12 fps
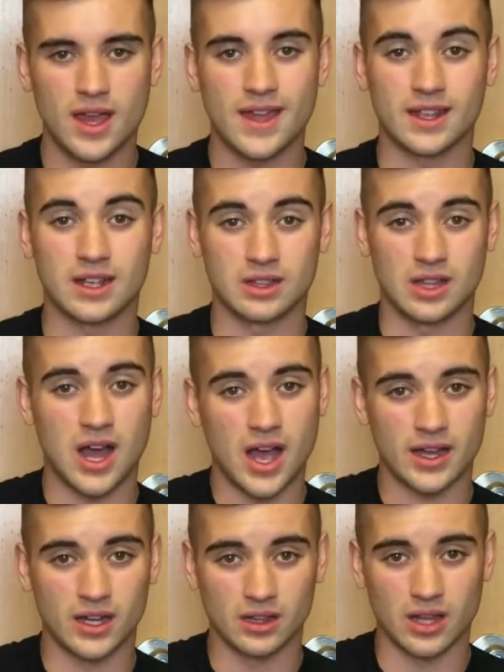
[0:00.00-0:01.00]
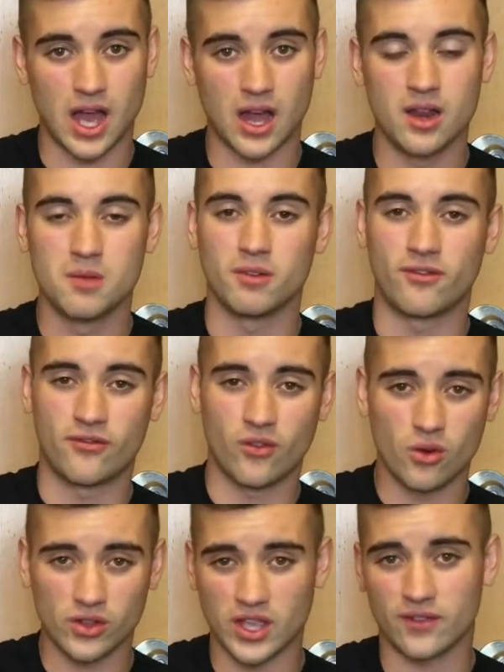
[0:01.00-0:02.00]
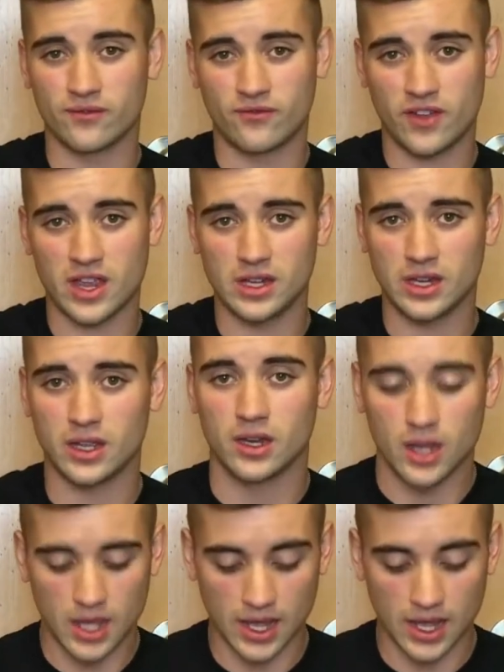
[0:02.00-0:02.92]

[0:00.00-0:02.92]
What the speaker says: and glide a lot before they fade in.